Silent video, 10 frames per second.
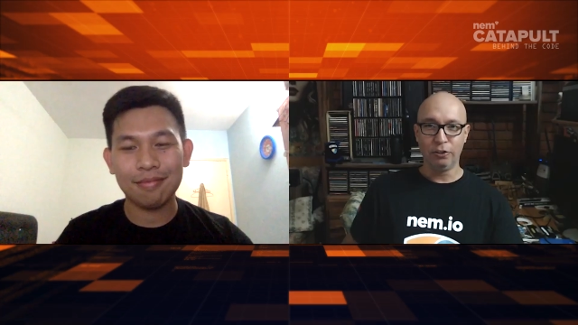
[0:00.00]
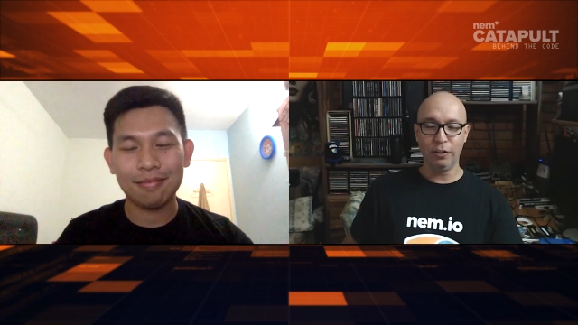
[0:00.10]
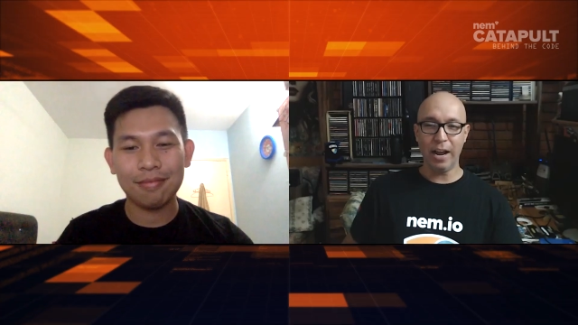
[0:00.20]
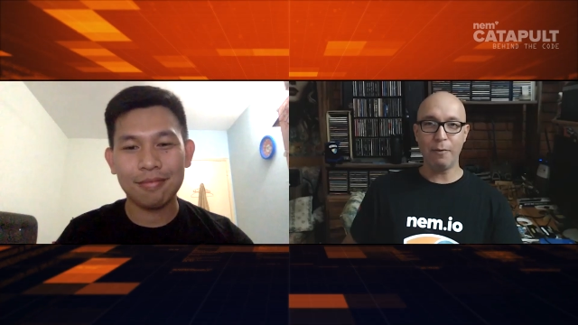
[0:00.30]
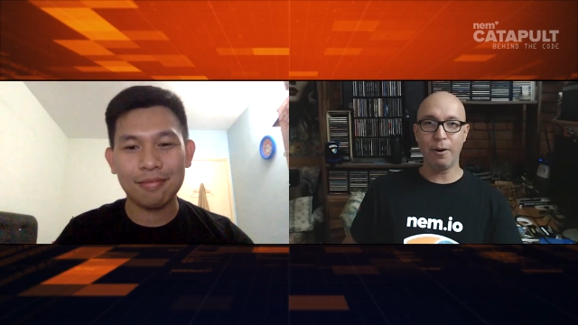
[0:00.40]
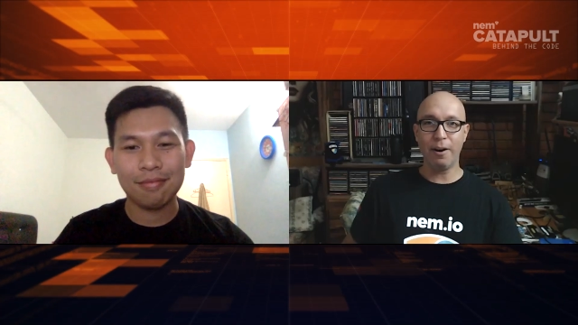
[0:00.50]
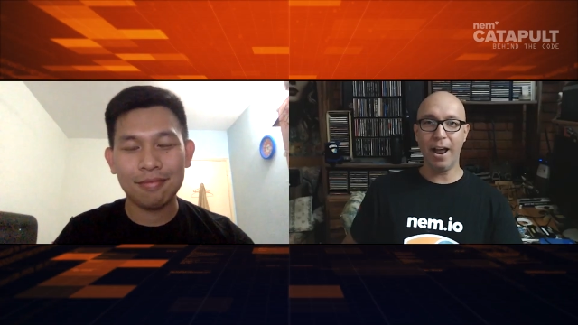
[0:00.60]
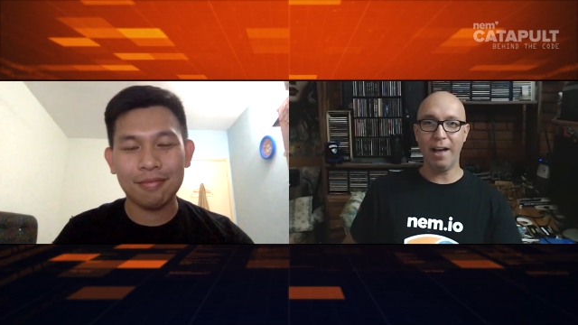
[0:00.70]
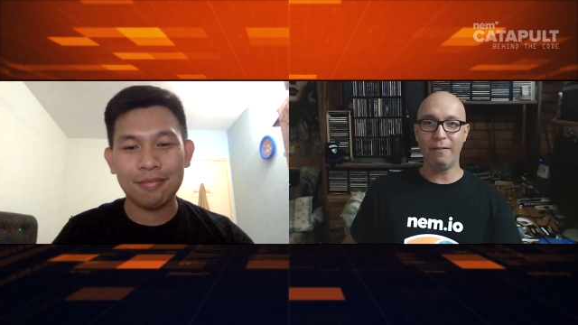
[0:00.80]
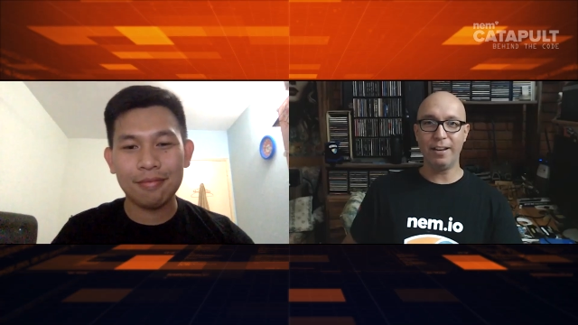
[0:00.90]
Speaker 1: Today we're
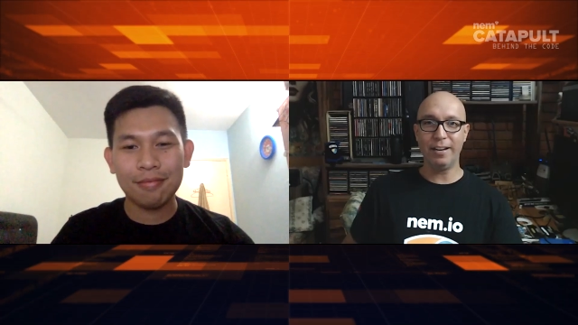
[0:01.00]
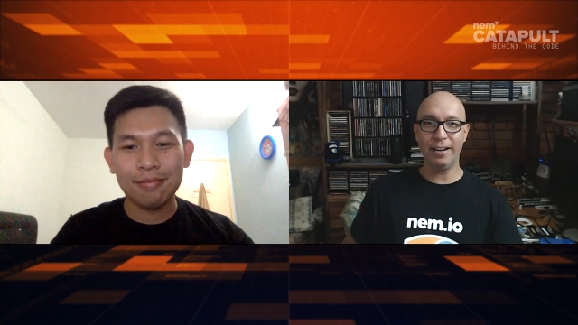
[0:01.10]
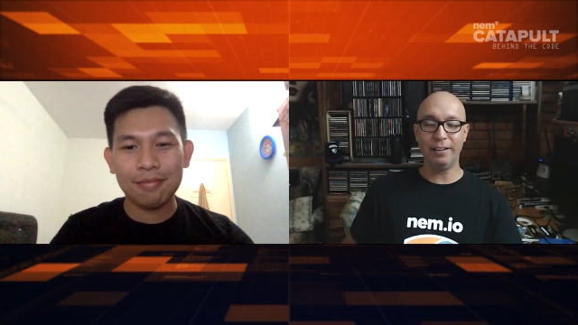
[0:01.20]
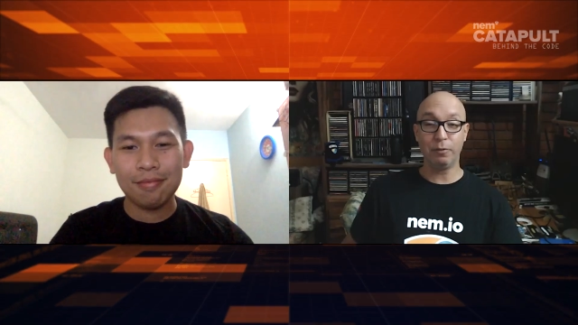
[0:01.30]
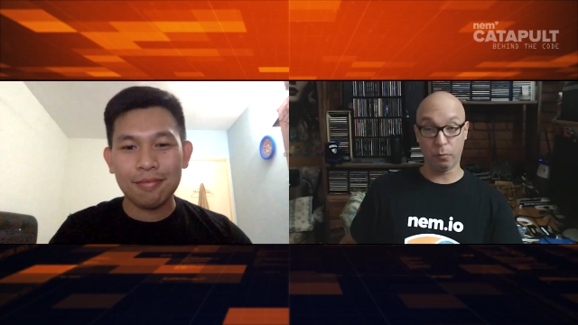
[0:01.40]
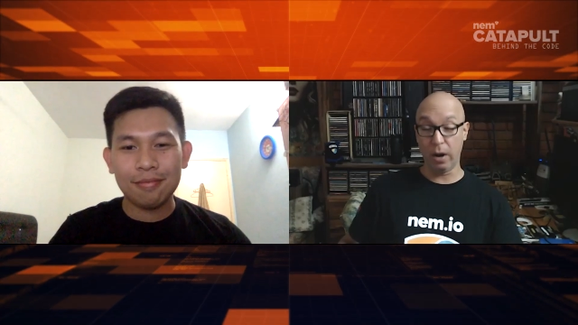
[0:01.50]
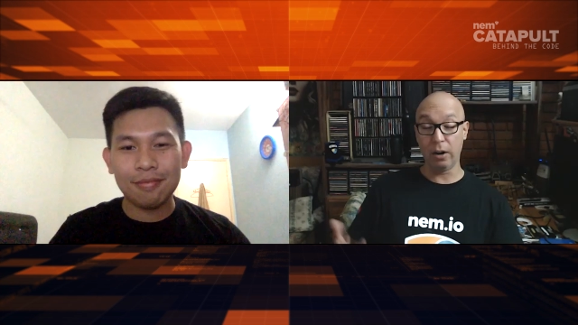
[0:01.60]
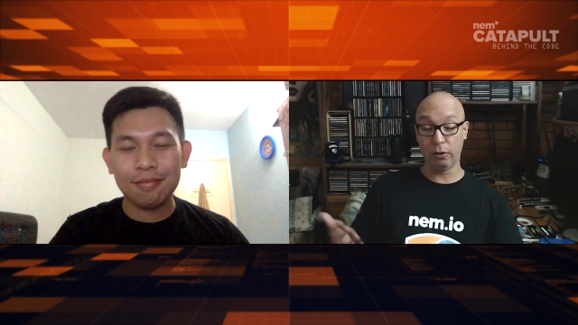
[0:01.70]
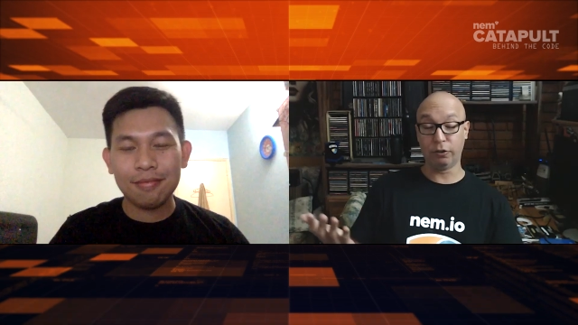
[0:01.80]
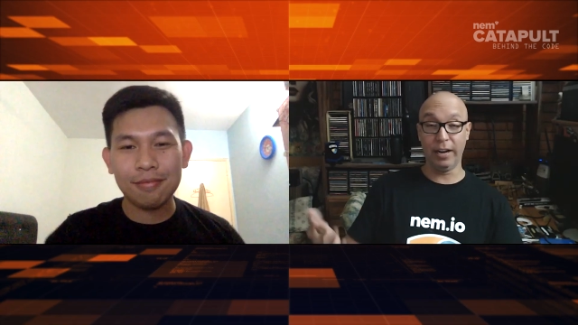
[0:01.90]
having,
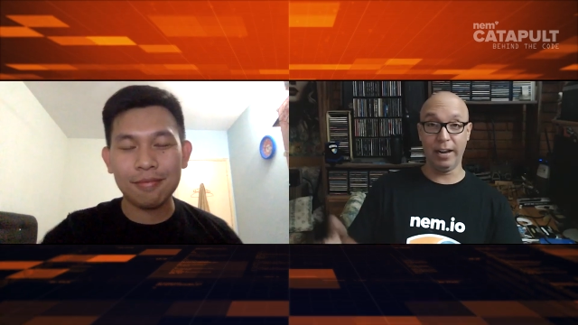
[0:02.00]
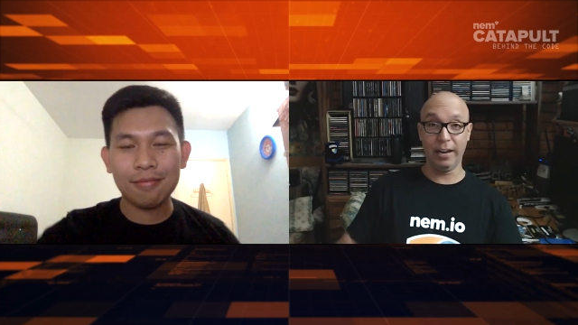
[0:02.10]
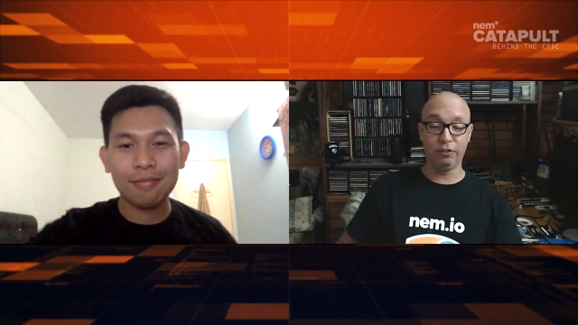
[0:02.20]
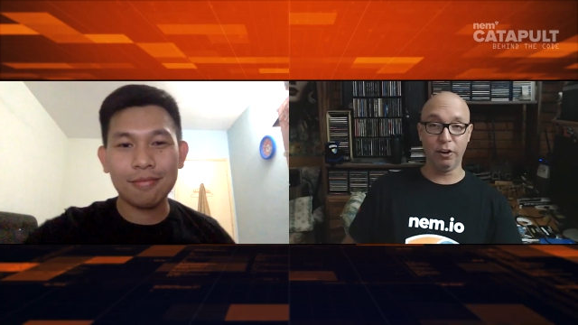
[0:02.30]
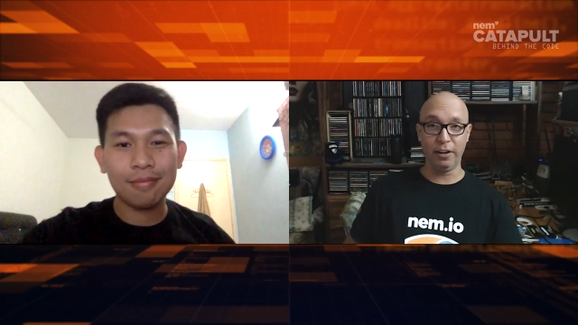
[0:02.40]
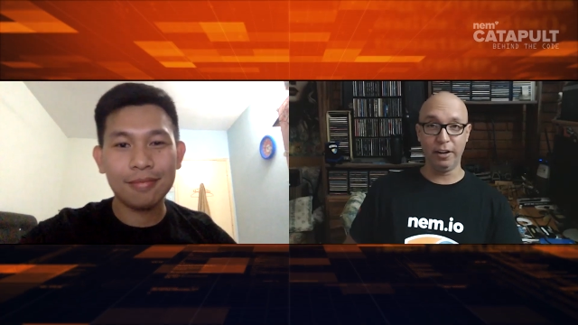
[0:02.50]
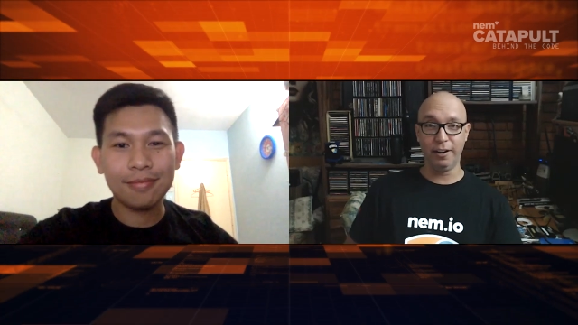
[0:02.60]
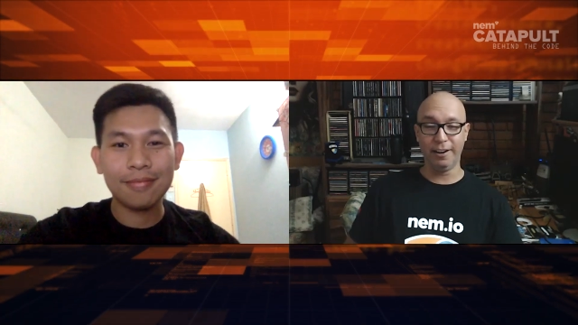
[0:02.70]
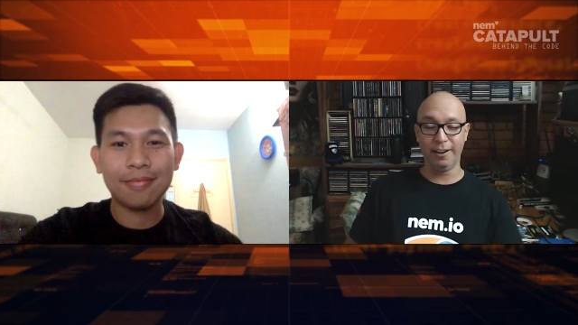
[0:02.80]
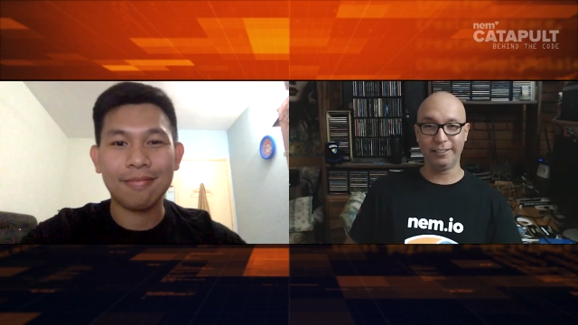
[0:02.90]
well, today is
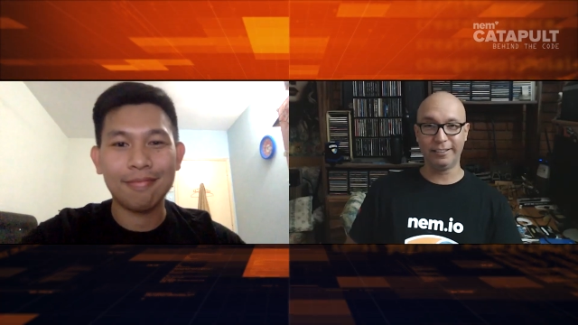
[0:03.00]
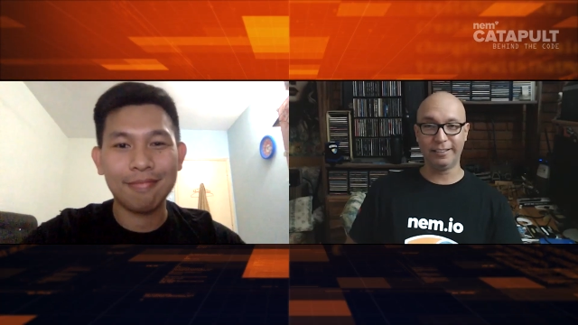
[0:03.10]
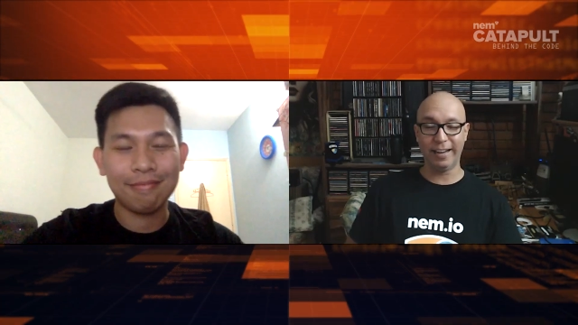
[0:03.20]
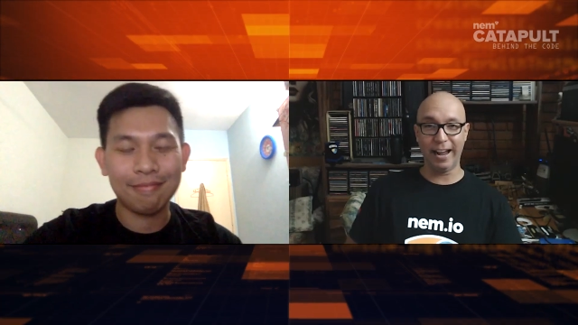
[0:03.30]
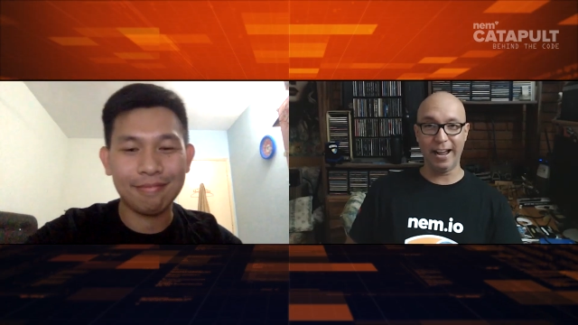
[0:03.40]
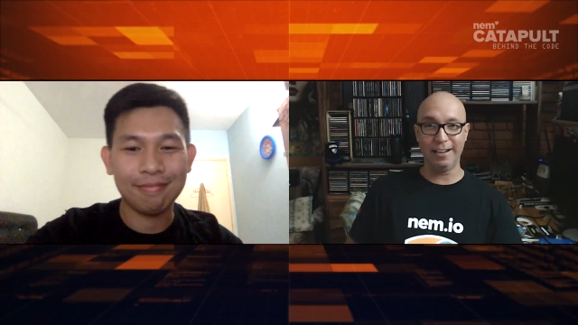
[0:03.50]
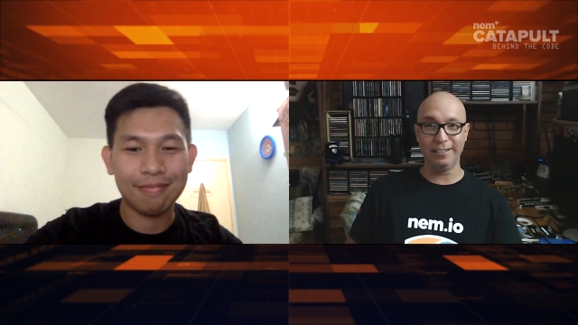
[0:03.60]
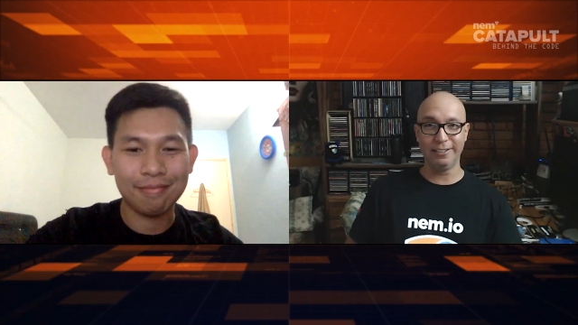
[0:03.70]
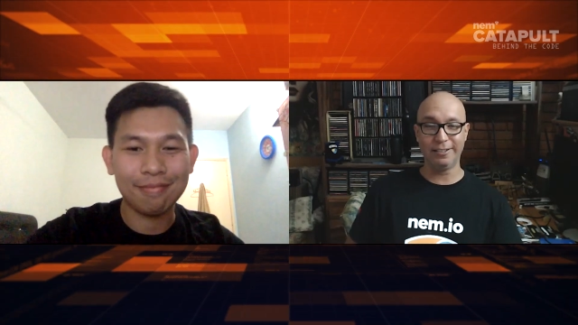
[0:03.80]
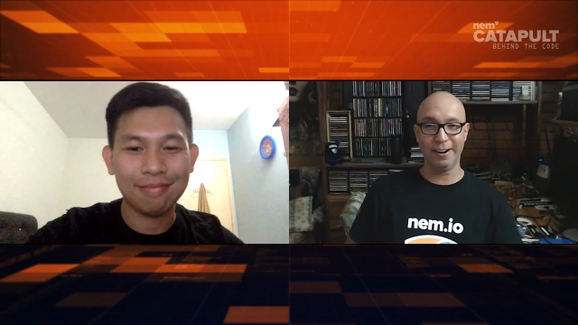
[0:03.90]
joining us
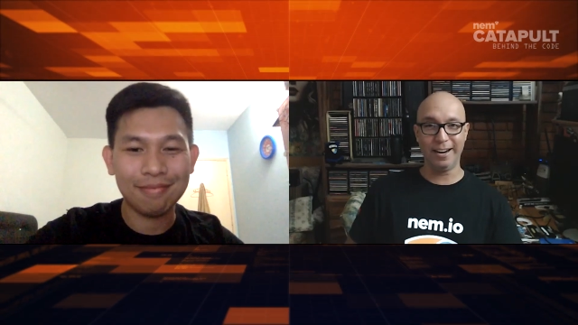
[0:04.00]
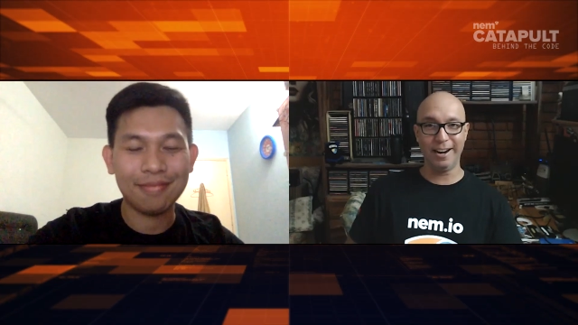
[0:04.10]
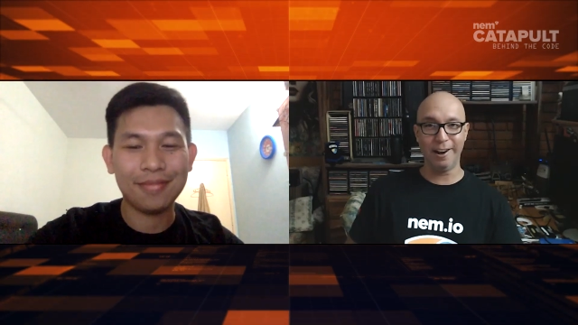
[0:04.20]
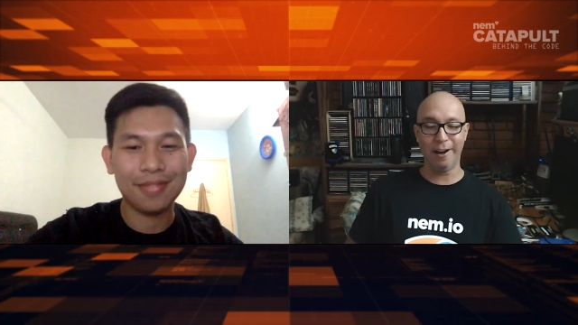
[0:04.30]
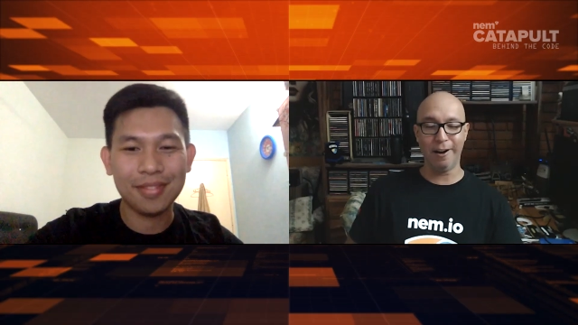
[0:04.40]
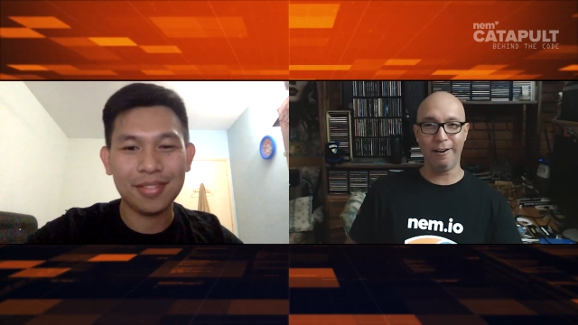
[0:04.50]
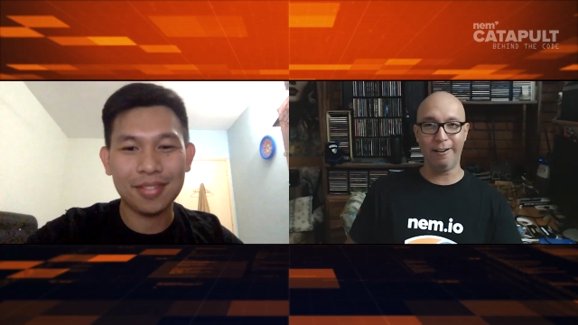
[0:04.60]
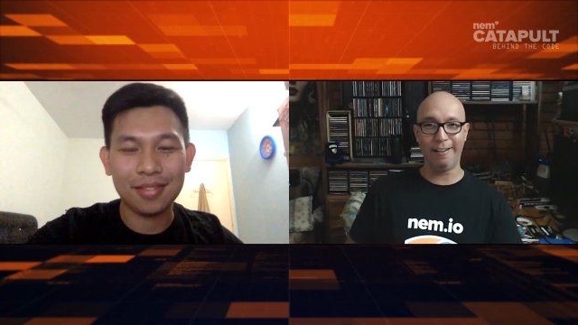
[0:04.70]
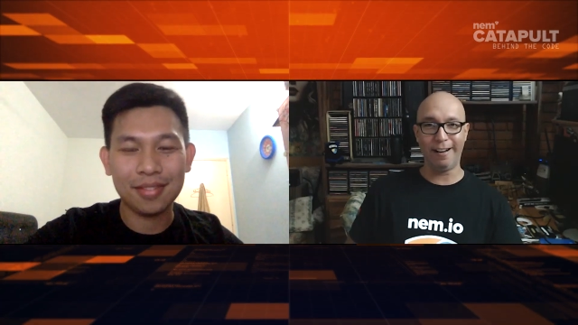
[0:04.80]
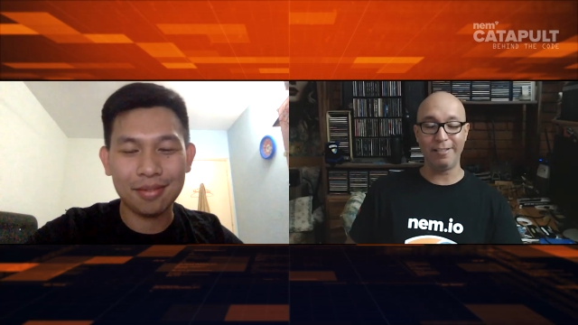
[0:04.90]
Anthony
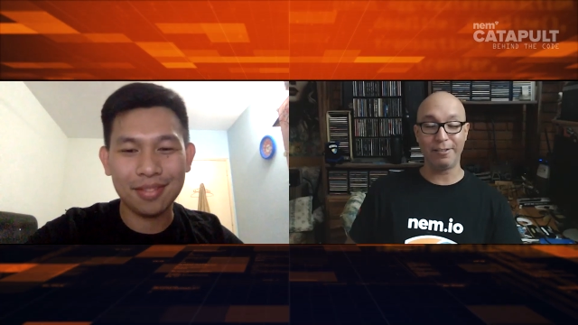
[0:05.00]
Law.